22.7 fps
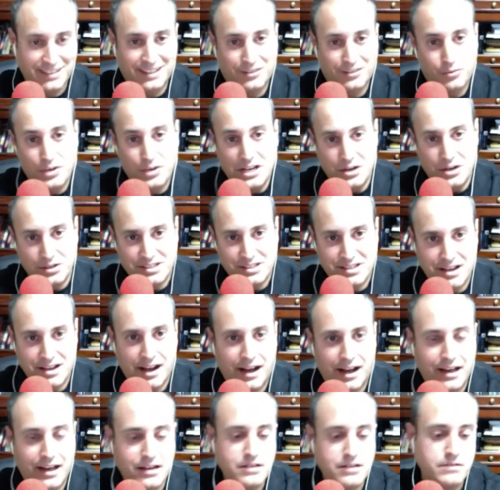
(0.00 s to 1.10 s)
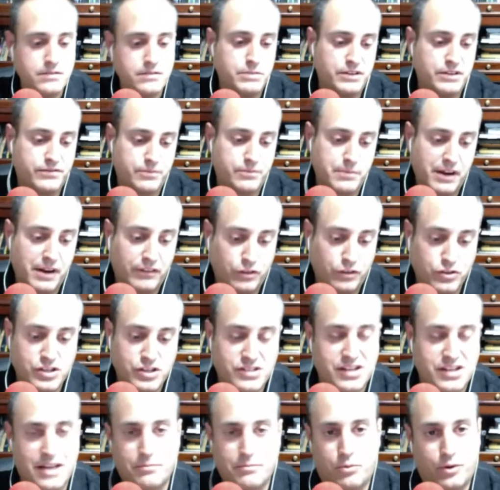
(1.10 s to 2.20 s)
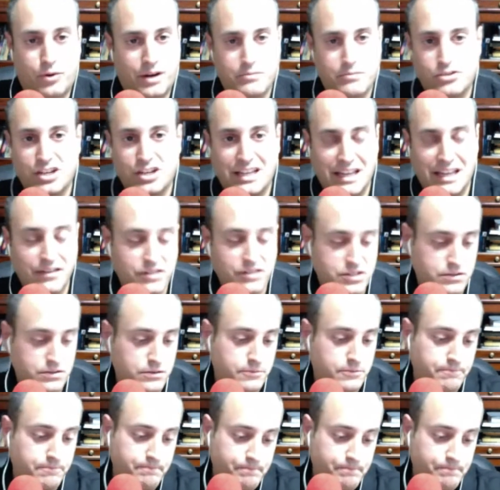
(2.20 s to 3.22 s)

we know it's God, but from an evolution standpoint, I'm just going to give it to him.